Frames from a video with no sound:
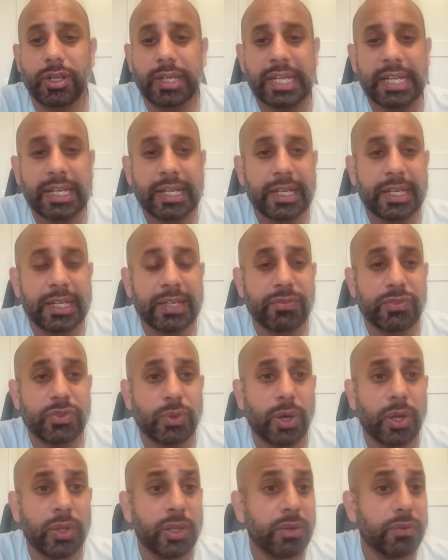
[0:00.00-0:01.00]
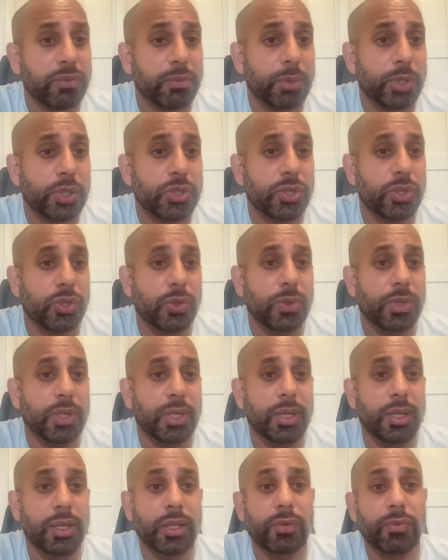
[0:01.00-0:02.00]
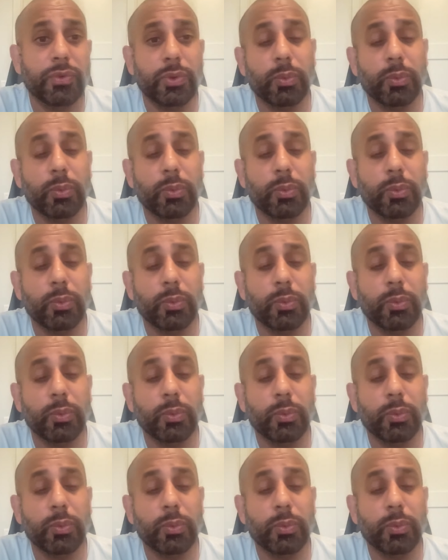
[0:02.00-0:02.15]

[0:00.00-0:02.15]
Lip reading: gives you all the information you need if